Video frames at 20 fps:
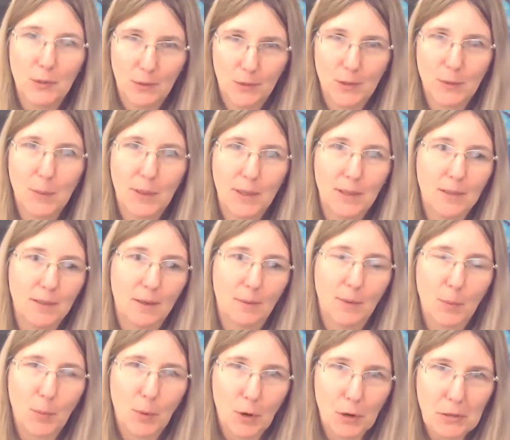speeds up
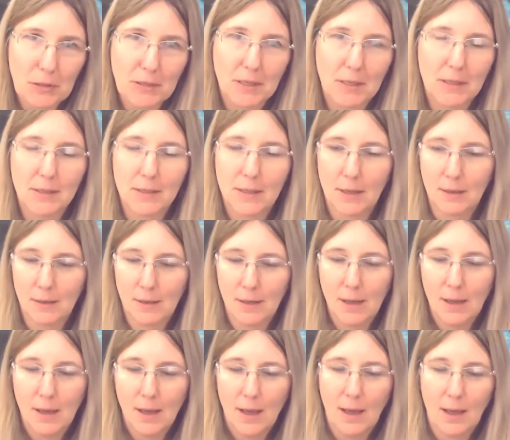the process
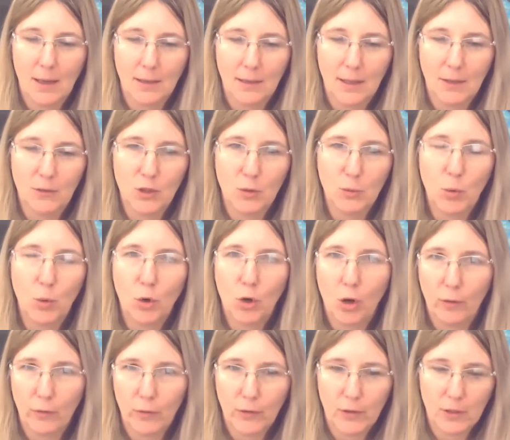and gives you more
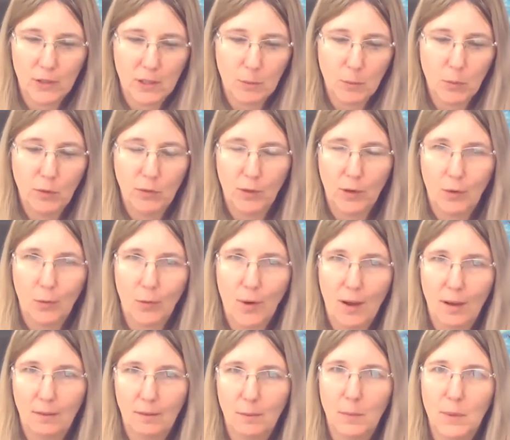confidence moving
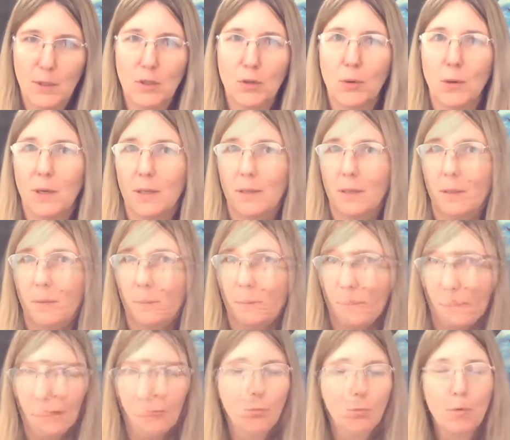around between them.
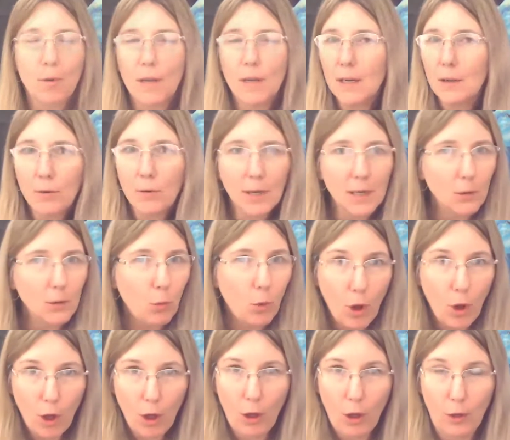They're really, really
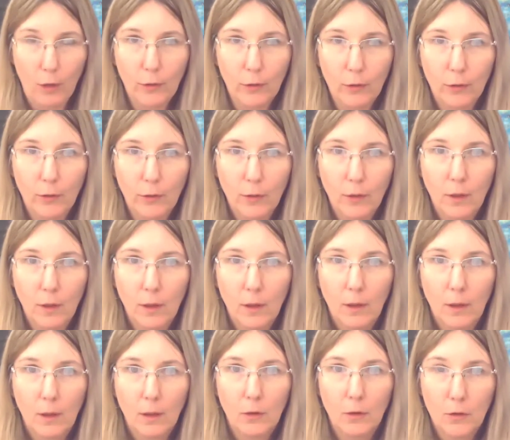worth
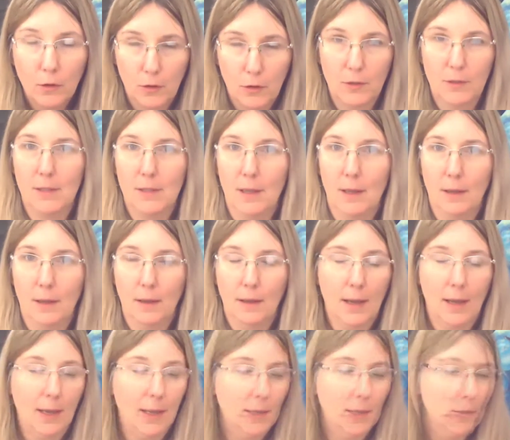using.
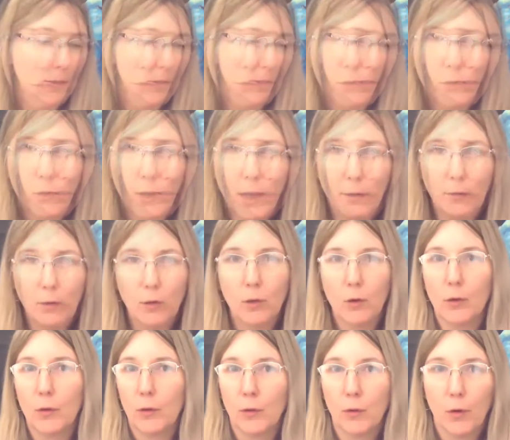And if you have a
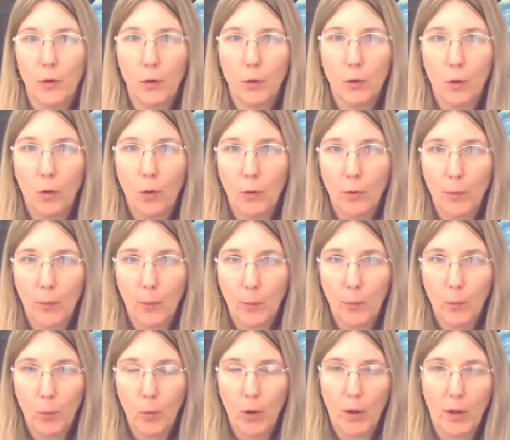look through all the
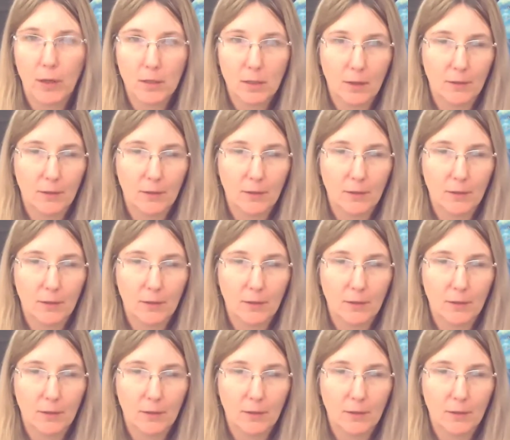works